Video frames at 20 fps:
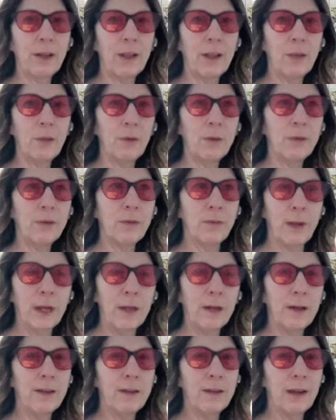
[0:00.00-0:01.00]
It was
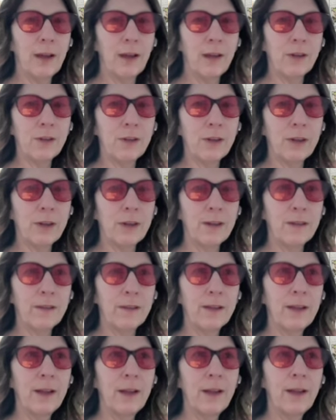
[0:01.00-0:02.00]
very
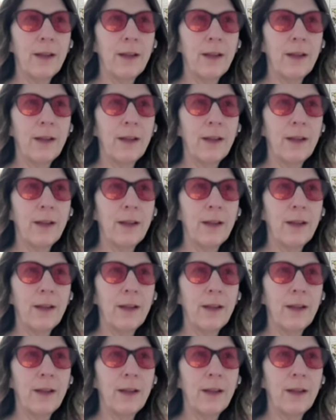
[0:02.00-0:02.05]
dangerous.